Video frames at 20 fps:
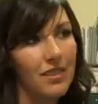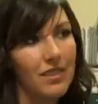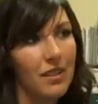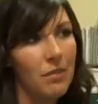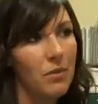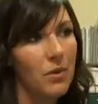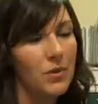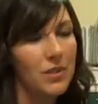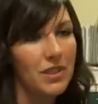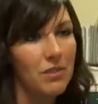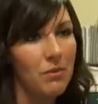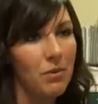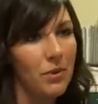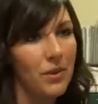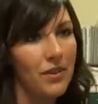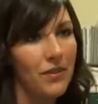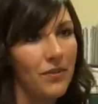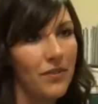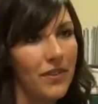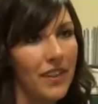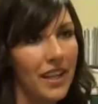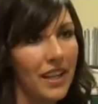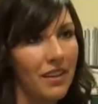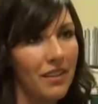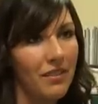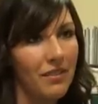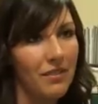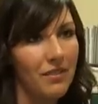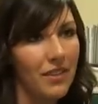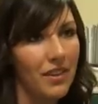The most important
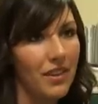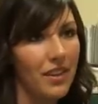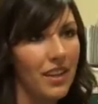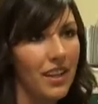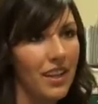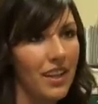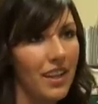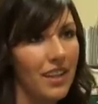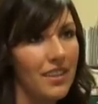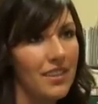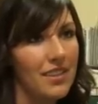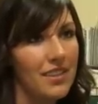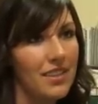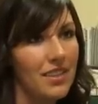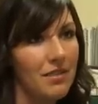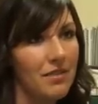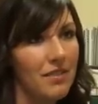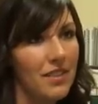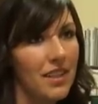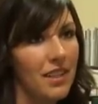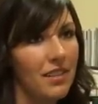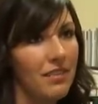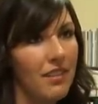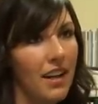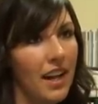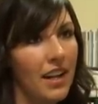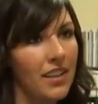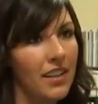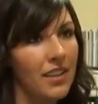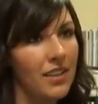thing for the kids to feel
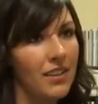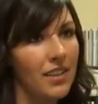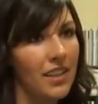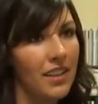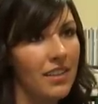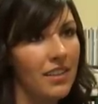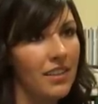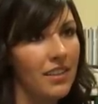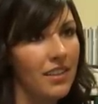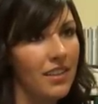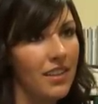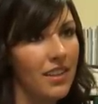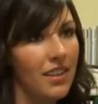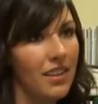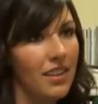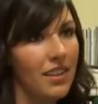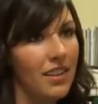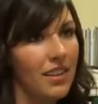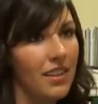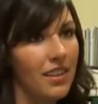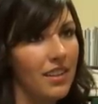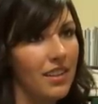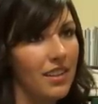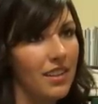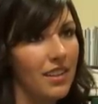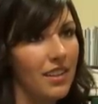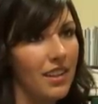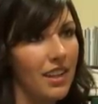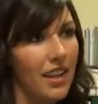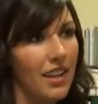valued and
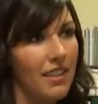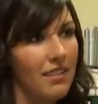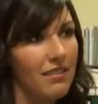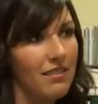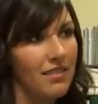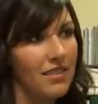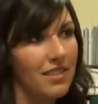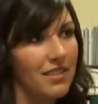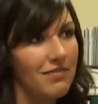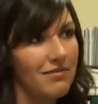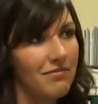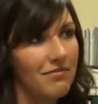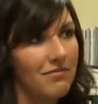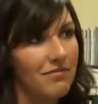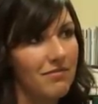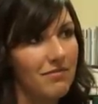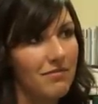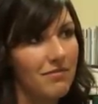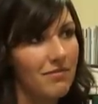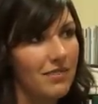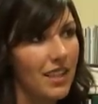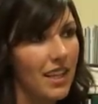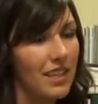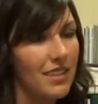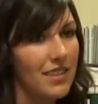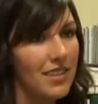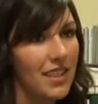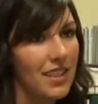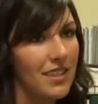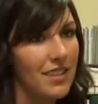and
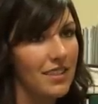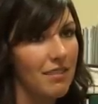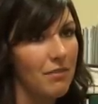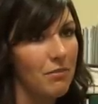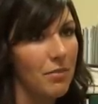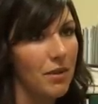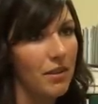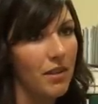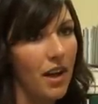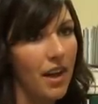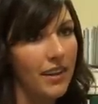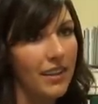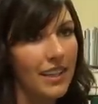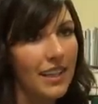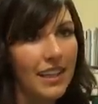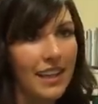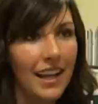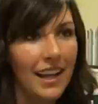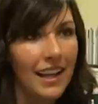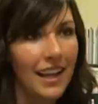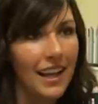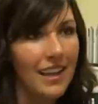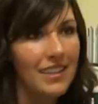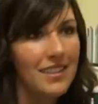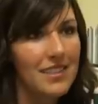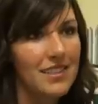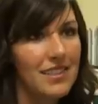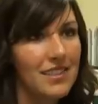that sense of belonging, I guess.